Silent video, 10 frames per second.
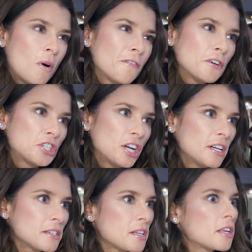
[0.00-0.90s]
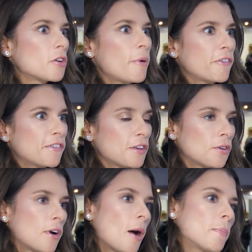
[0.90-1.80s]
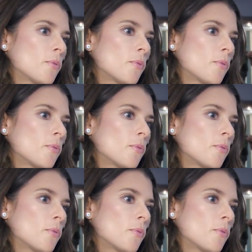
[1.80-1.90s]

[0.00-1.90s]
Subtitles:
Well, Virginia's a little bit further up,